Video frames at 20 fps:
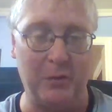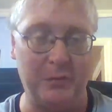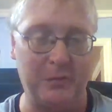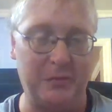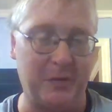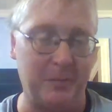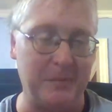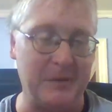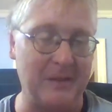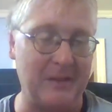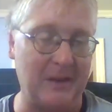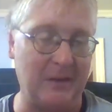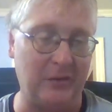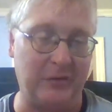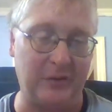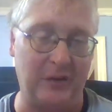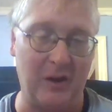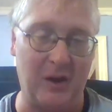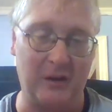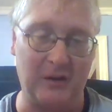to me that
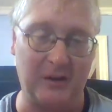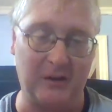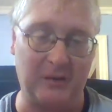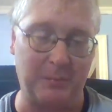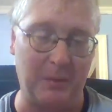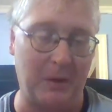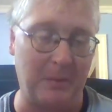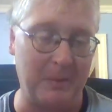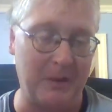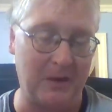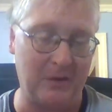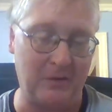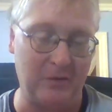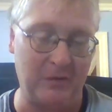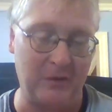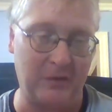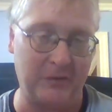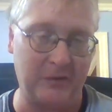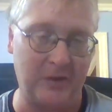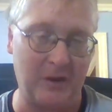looks a lot like Spider-Man
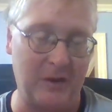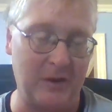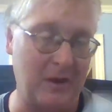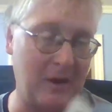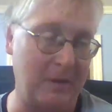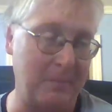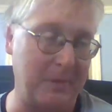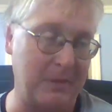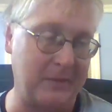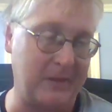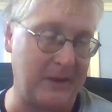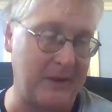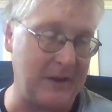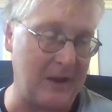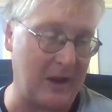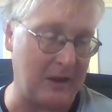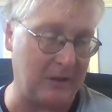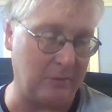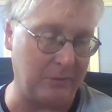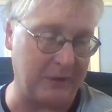2009. But
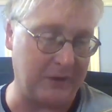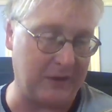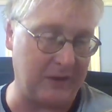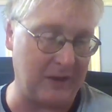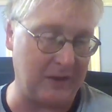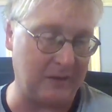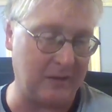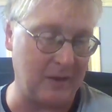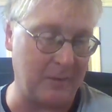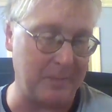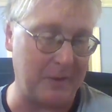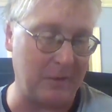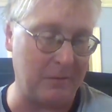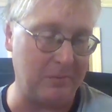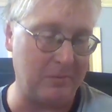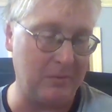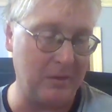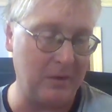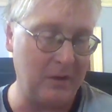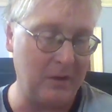I don't think he had come
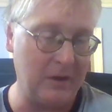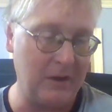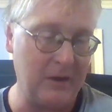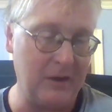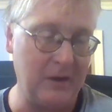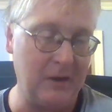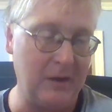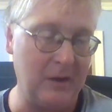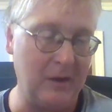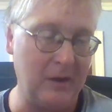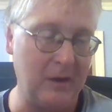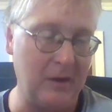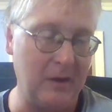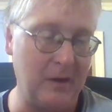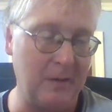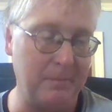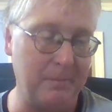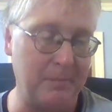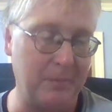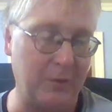out in
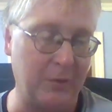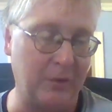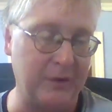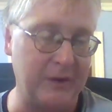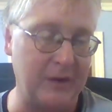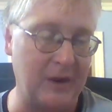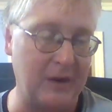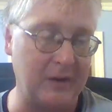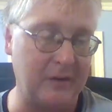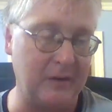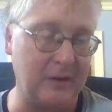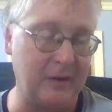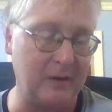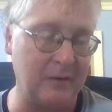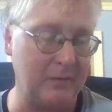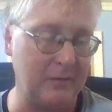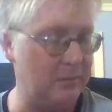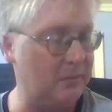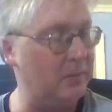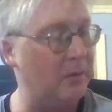early 19.
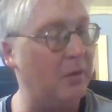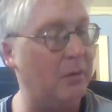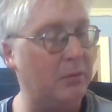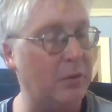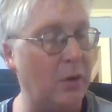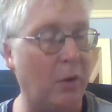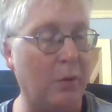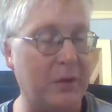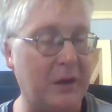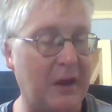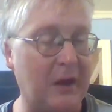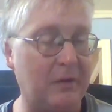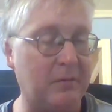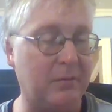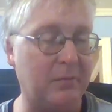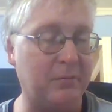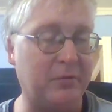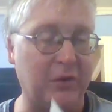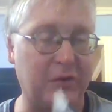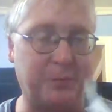No, he
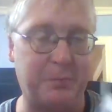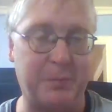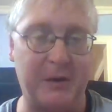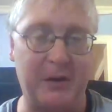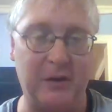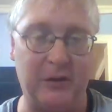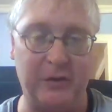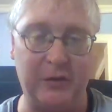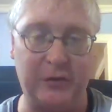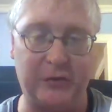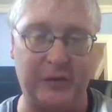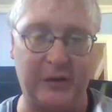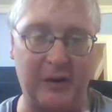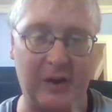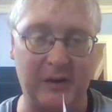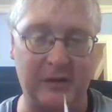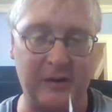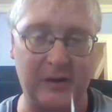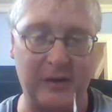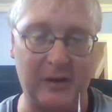had just been introduced in
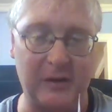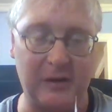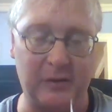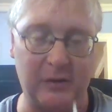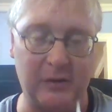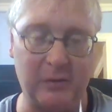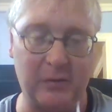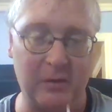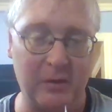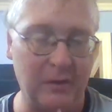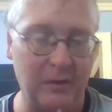1992